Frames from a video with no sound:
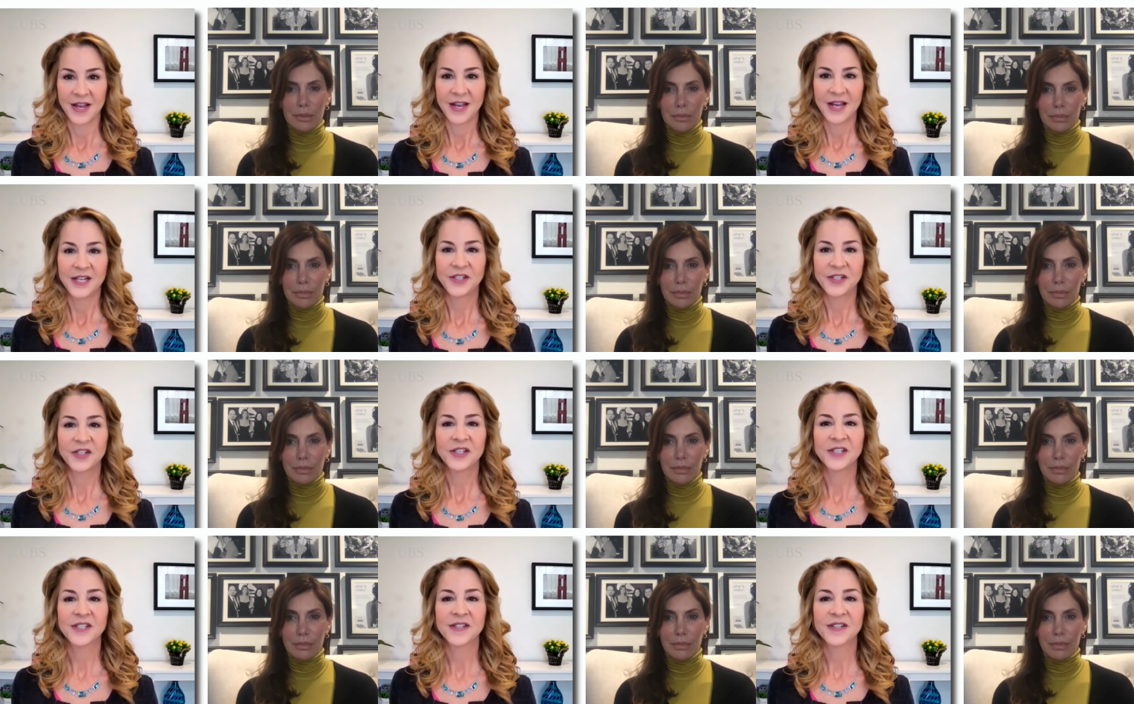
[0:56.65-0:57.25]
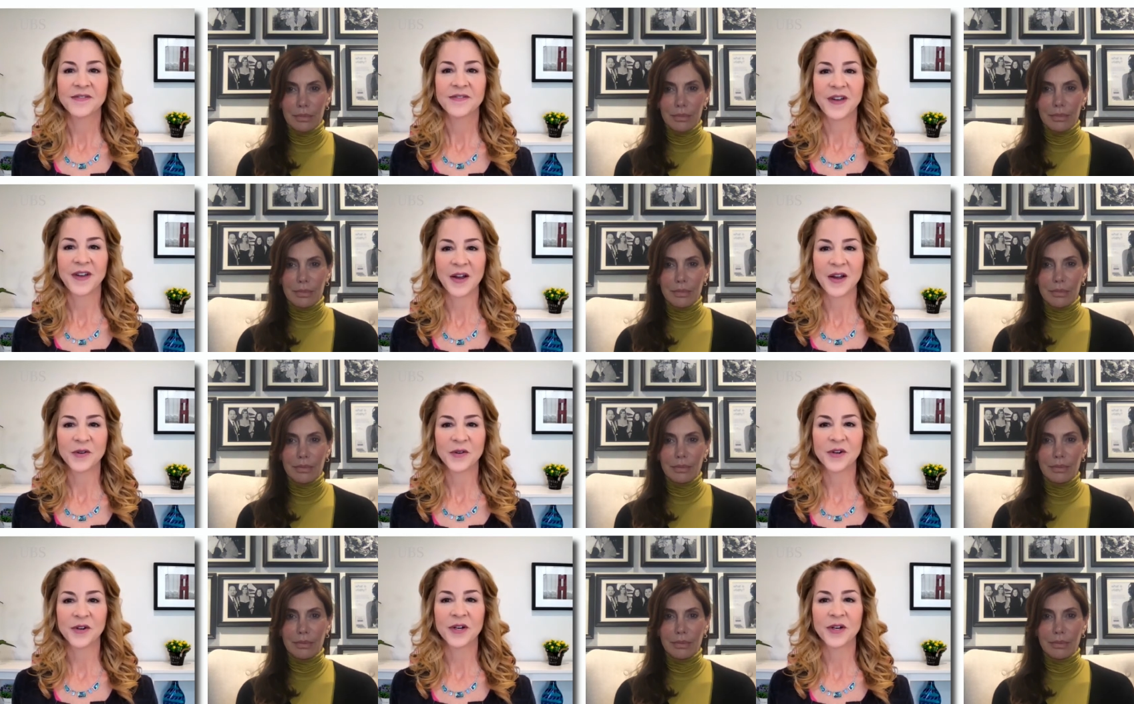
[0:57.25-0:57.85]
Speaker 1: and she's the
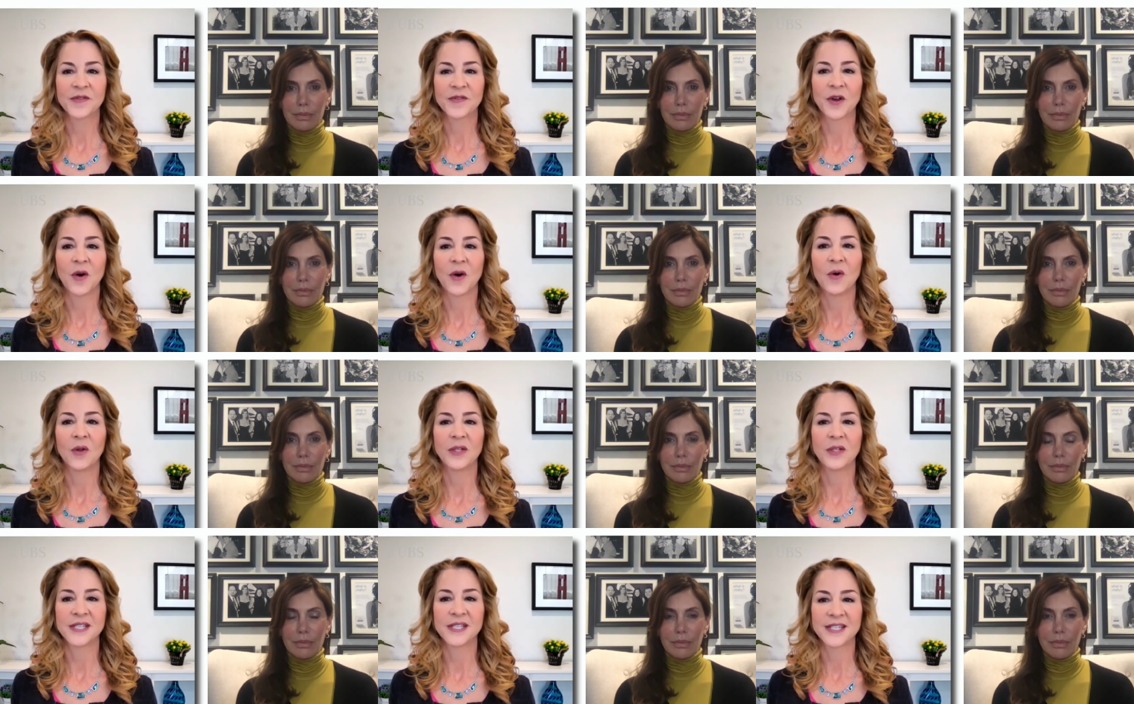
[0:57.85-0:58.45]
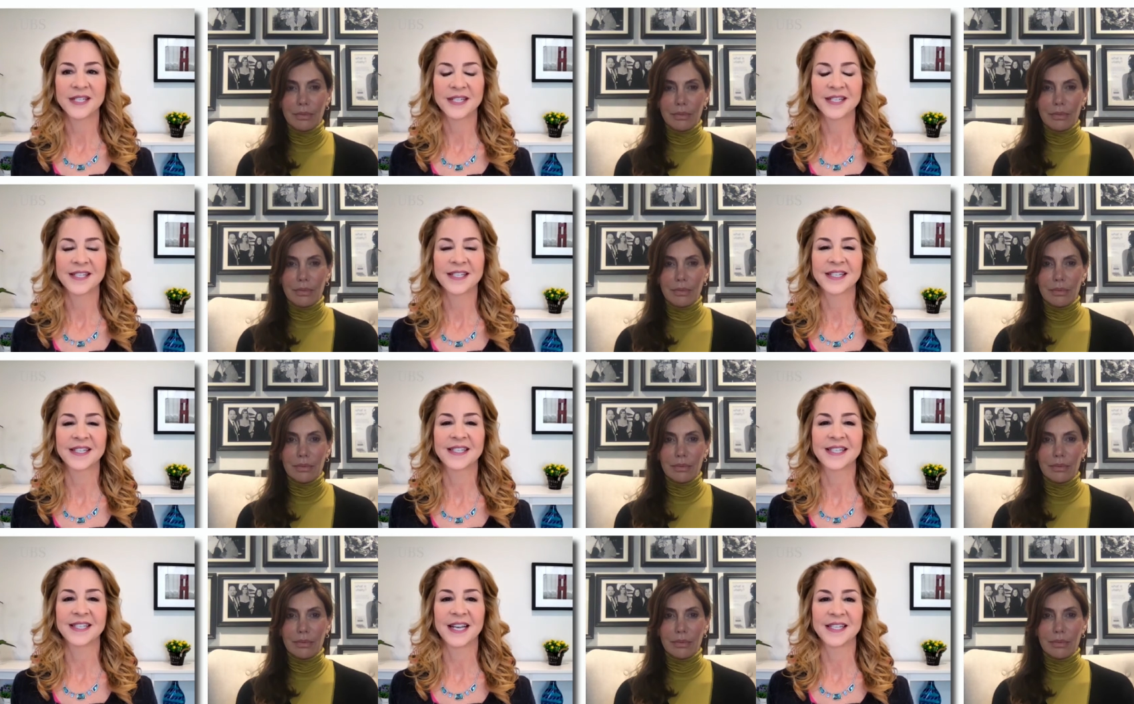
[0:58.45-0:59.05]
founder of the Holistic
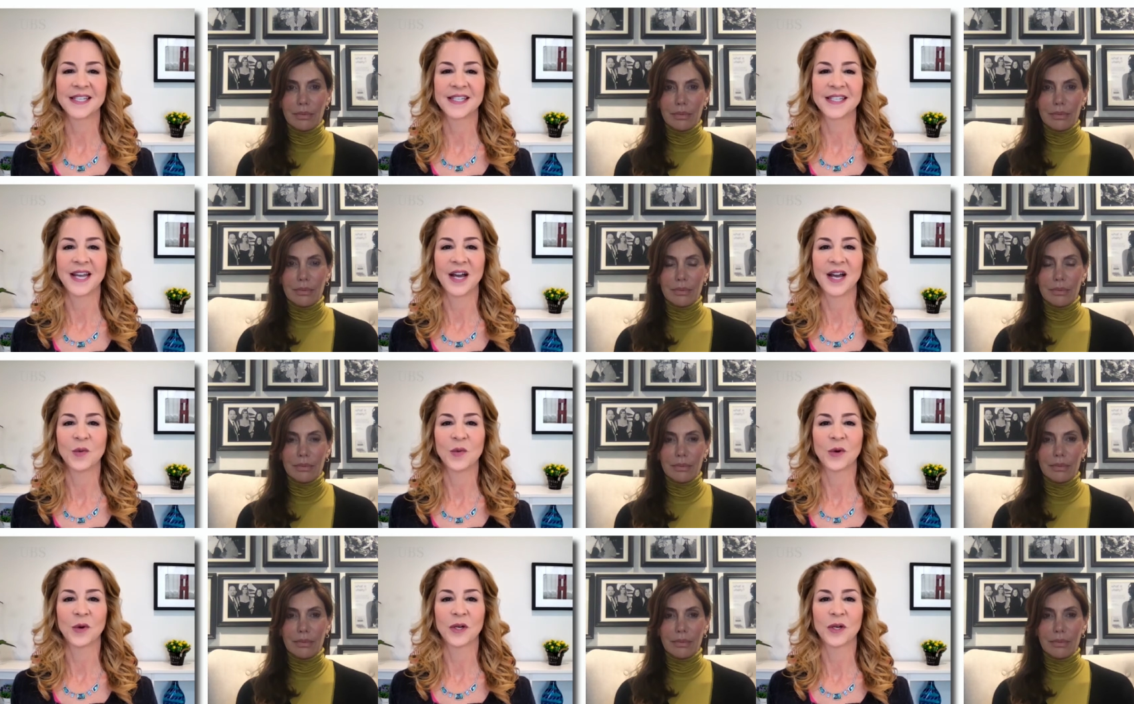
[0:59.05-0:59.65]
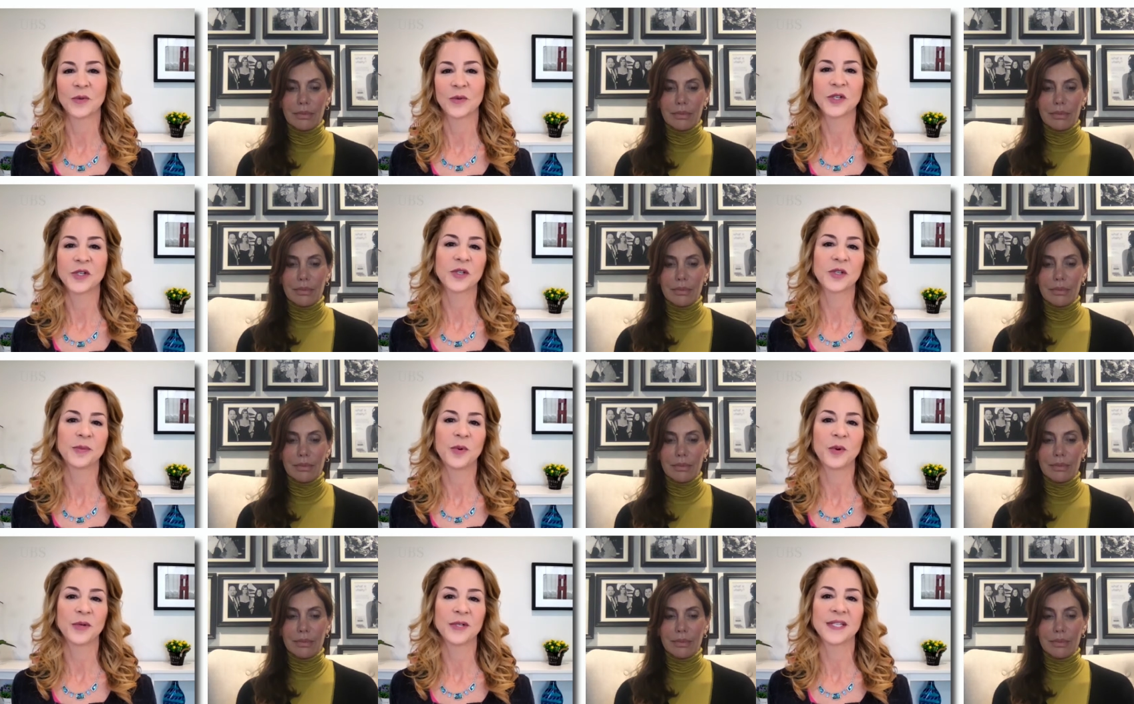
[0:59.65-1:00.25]
Success Network, which
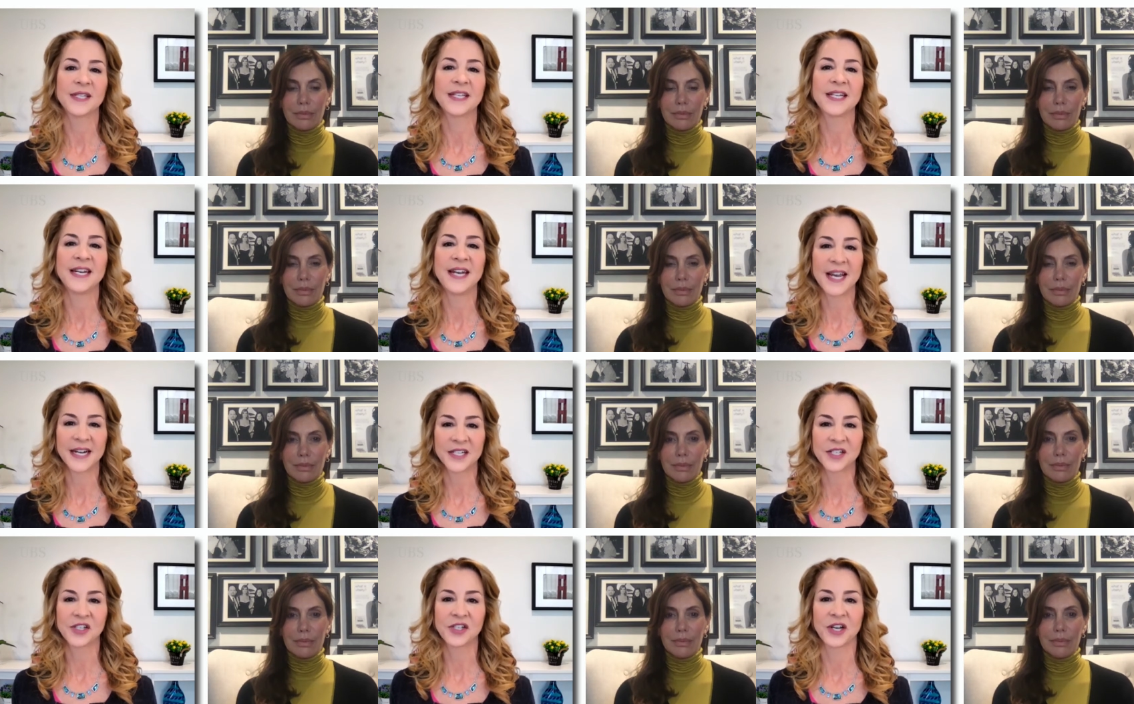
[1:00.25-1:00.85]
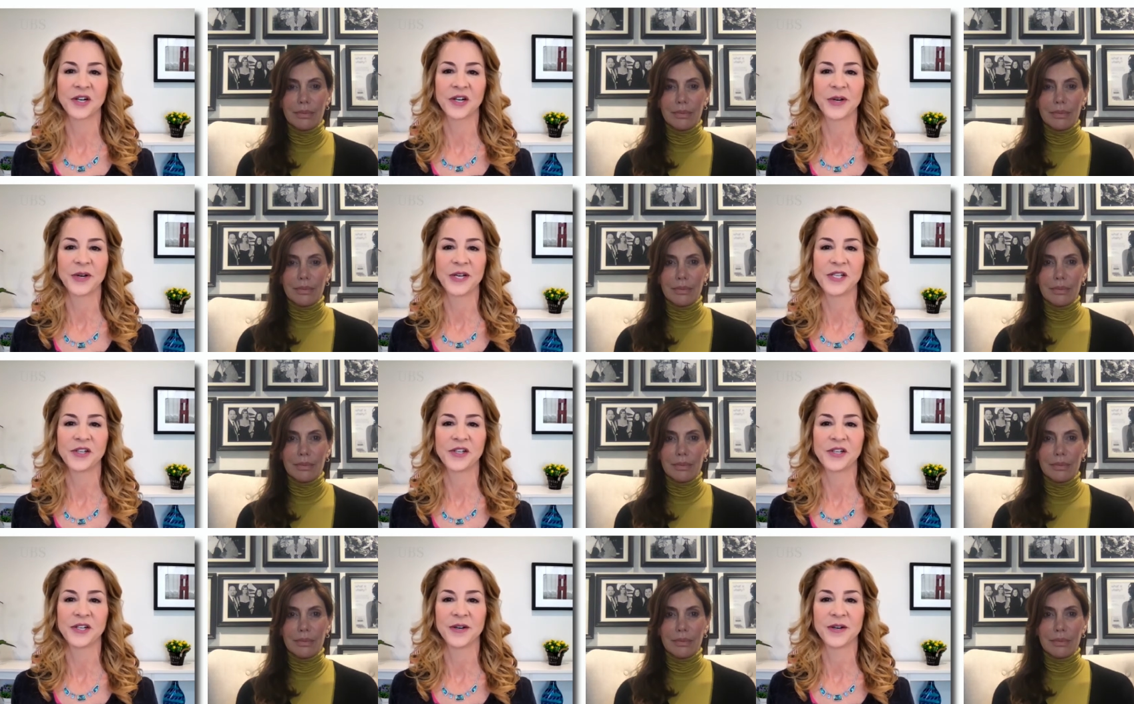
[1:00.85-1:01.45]
supports the next
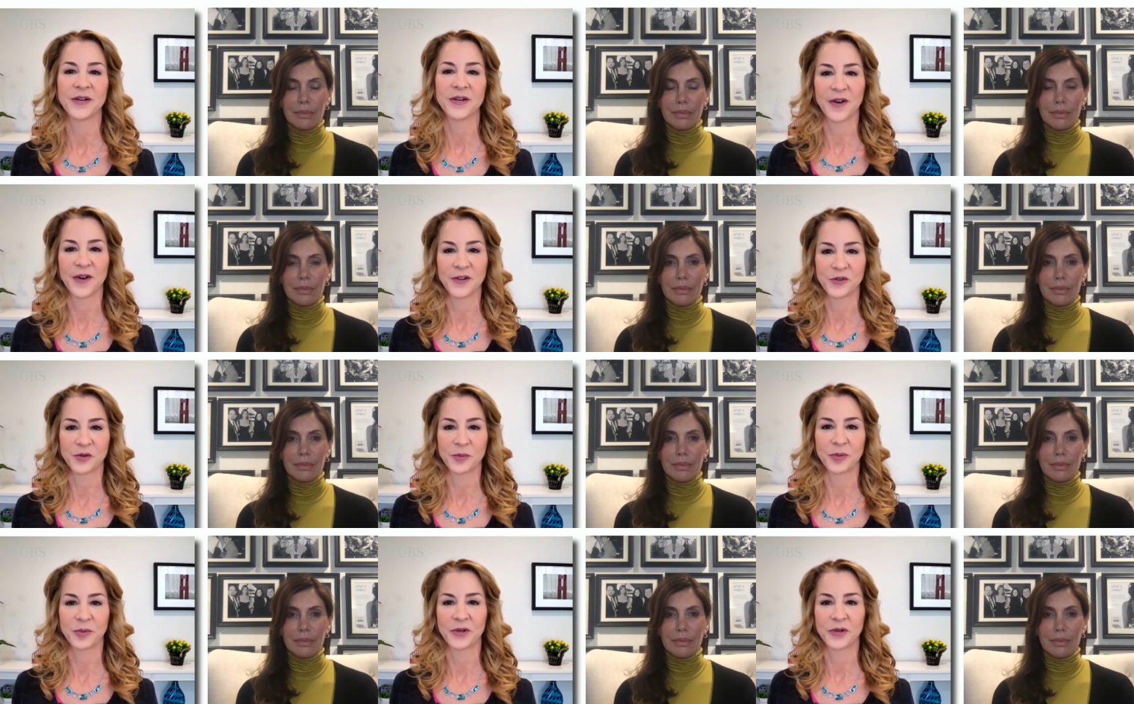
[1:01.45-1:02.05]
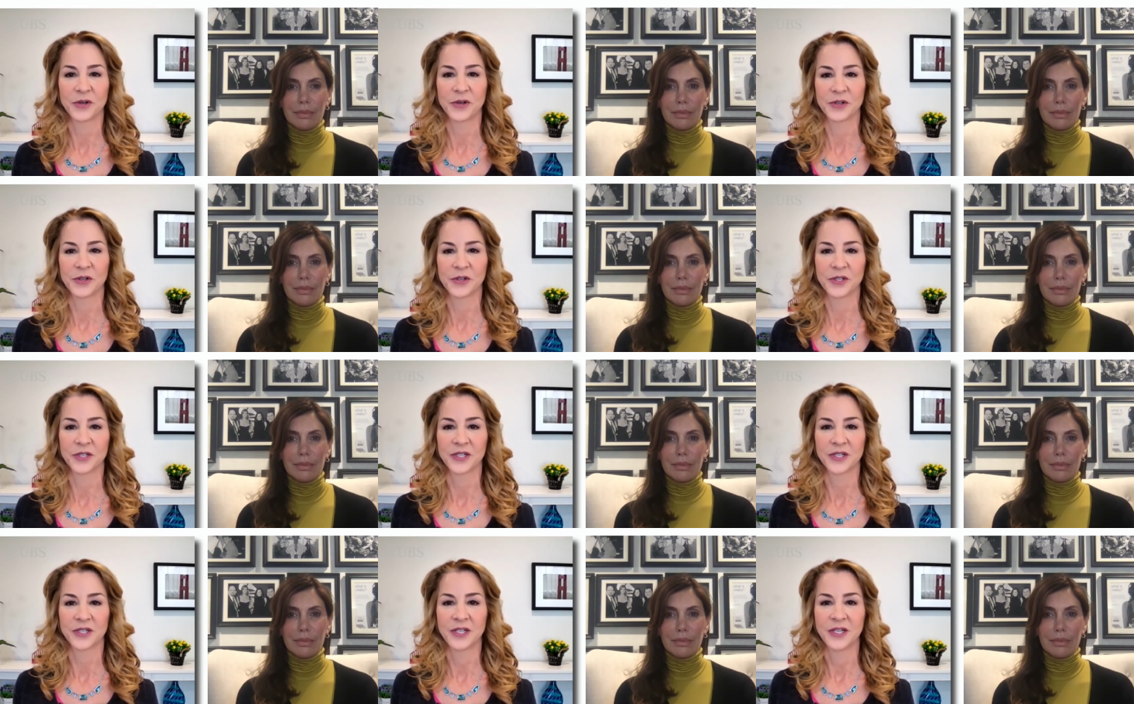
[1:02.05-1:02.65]
generation of entrepreneurs.